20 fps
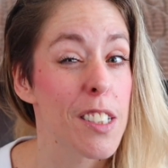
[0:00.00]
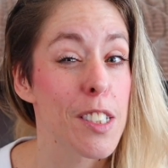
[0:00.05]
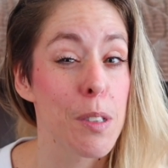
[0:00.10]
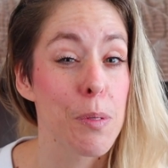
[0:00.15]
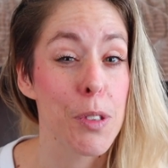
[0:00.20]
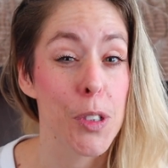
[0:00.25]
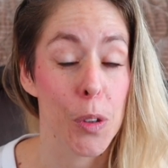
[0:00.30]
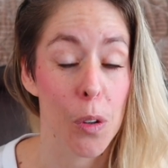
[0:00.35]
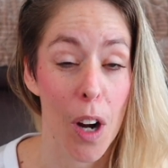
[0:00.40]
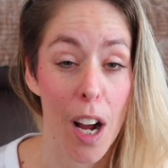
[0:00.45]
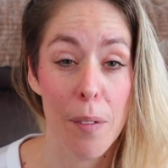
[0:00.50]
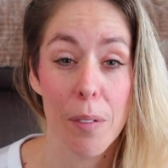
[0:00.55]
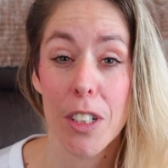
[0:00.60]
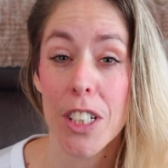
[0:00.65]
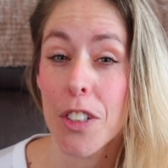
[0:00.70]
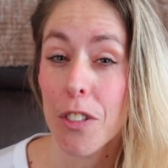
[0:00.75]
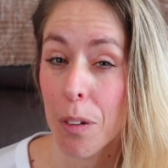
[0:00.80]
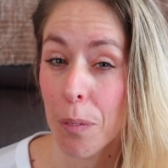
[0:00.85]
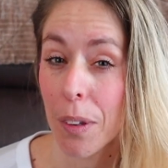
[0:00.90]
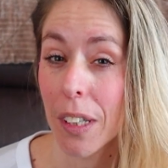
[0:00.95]

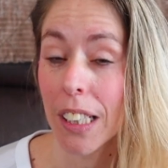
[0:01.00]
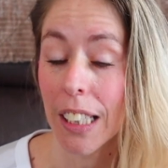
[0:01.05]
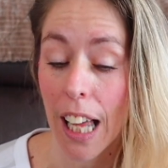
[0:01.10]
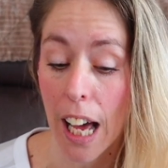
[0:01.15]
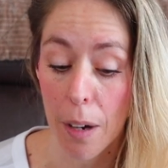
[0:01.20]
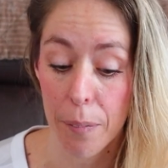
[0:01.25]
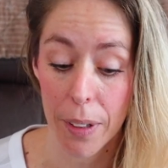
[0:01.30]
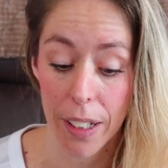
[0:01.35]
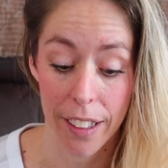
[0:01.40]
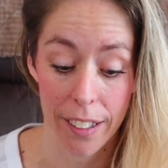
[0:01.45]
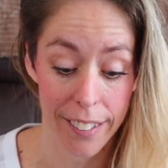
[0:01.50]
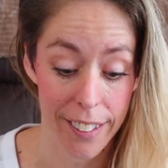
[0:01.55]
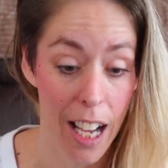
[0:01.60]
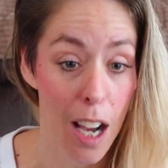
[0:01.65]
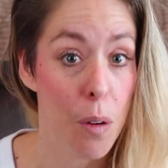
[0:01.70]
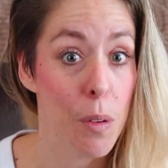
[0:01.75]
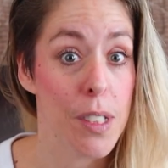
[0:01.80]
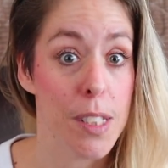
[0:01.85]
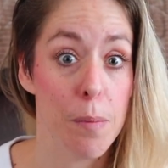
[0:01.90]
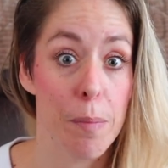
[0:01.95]
subscribers from collabing.
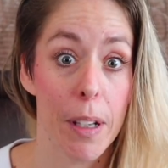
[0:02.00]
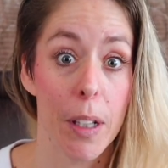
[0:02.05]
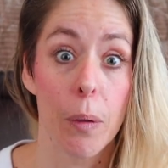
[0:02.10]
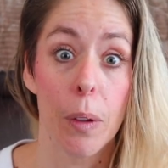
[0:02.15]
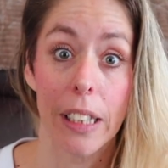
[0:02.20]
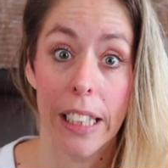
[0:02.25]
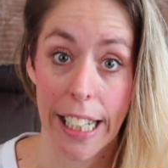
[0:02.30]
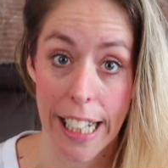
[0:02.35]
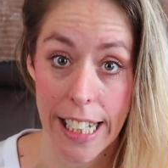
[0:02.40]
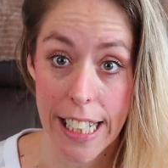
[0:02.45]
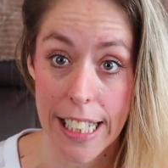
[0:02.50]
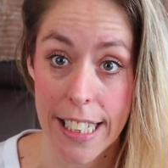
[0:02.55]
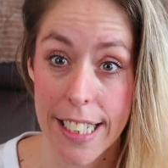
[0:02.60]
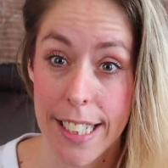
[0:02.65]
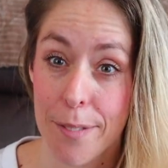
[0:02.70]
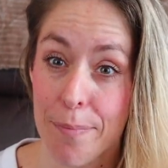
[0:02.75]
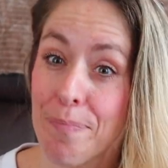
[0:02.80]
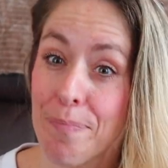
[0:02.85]
That was a big one, ladies.